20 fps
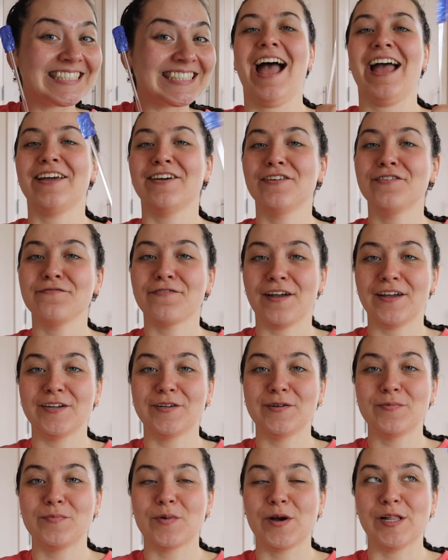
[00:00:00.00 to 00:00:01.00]
I couldn't find
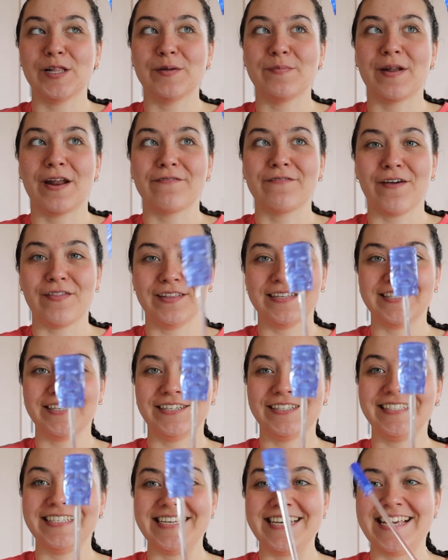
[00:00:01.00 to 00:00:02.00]
an umbrella, but I found this
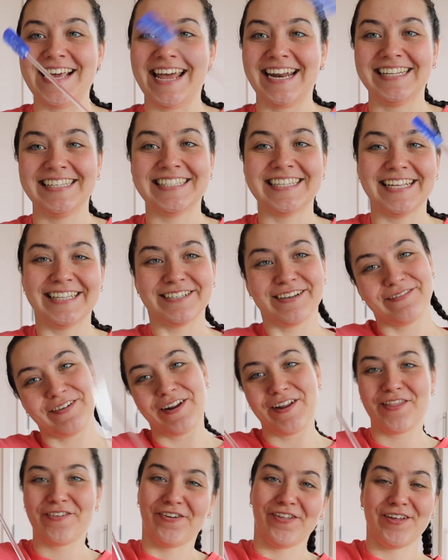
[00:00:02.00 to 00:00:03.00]
little tiki head instead, so I'm
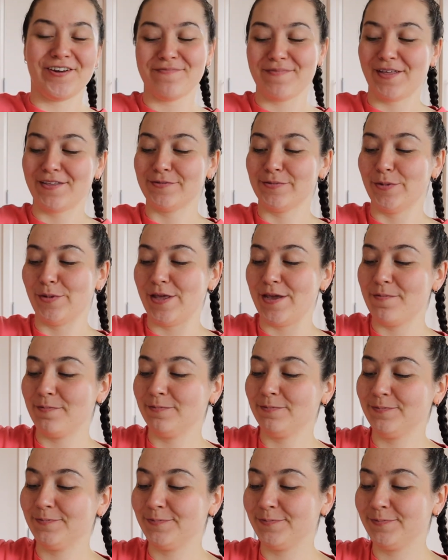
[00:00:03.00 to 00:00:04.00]
gonna throw that in my smoothie.
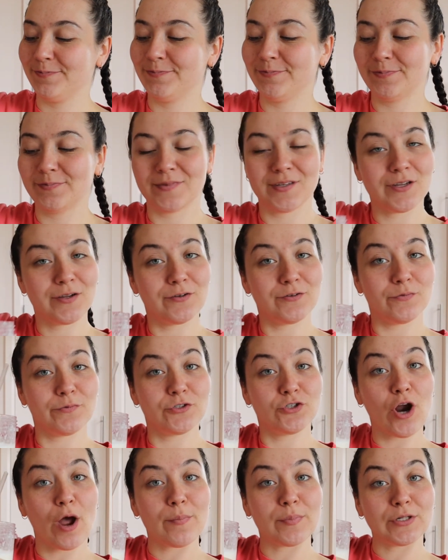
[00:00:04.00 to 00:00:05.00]

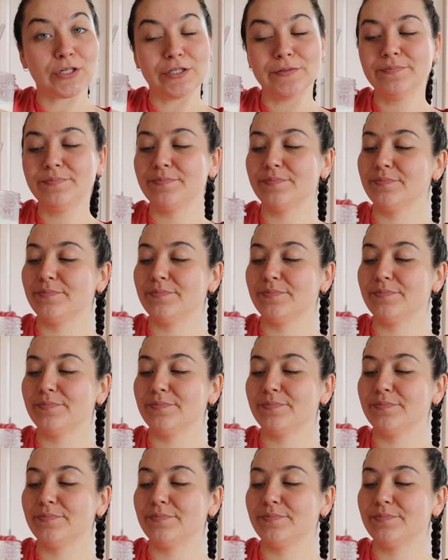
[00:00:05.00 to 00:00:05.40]
Tropical.